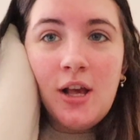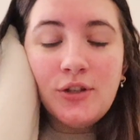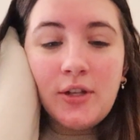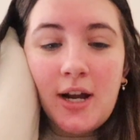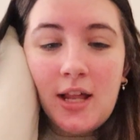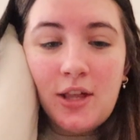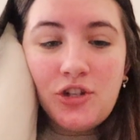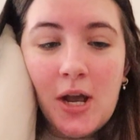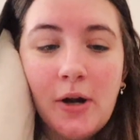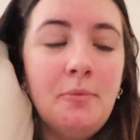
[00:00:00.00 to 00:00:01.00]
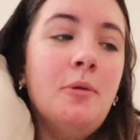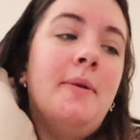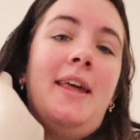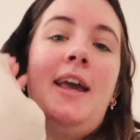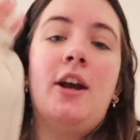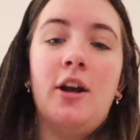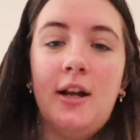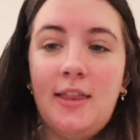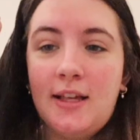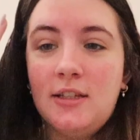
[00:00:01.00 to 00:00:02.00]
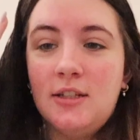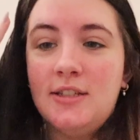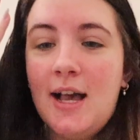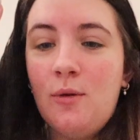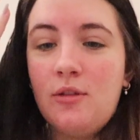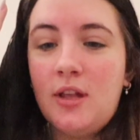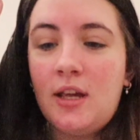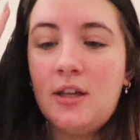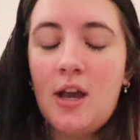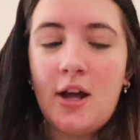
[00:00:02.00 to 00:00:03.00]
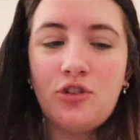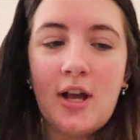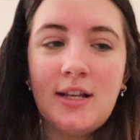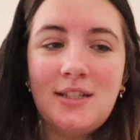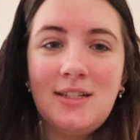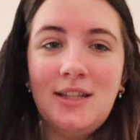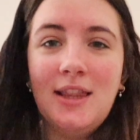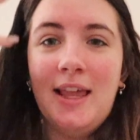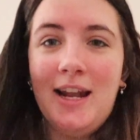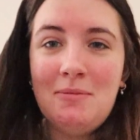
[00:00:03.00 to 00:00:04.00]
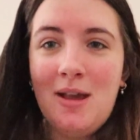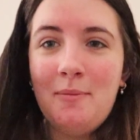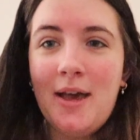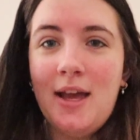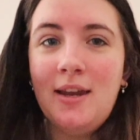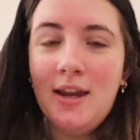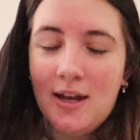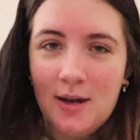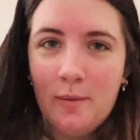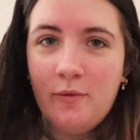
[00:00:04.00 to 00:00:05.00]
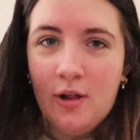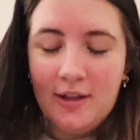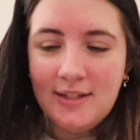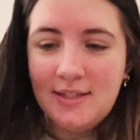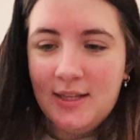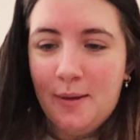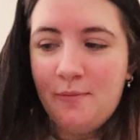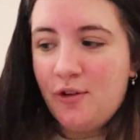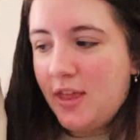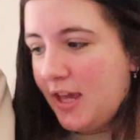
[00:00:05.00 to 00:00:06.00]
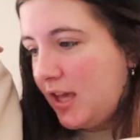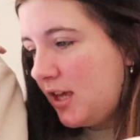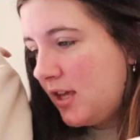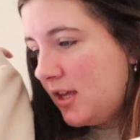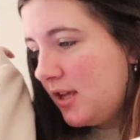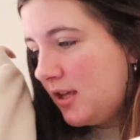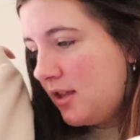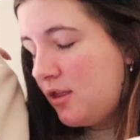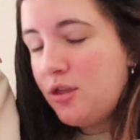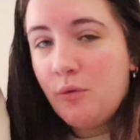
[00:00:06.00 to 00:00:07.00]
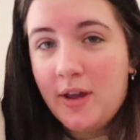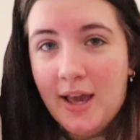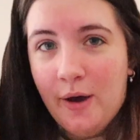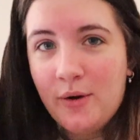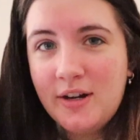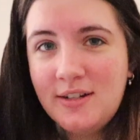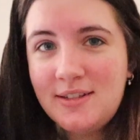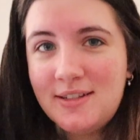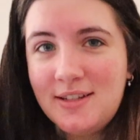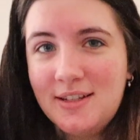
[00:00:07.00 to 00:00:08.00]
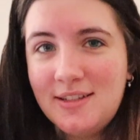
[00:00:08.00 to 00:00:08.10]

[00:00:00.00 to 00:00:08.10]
So I got out of the shower, put my hair in like a little towel thing, got dressed, laid on my bed, and ended up falling asleep for like three hours.